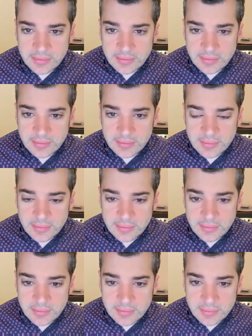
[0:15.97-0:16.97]

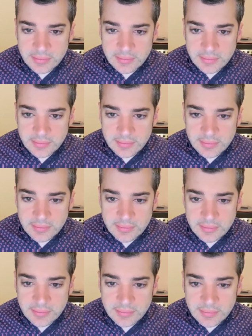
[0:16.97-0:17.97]

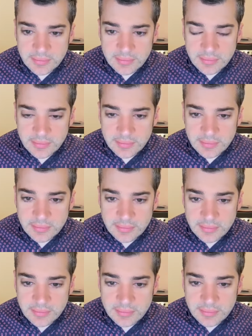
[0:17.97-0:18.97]

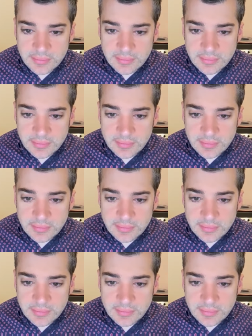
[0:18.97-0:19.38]
[no speech]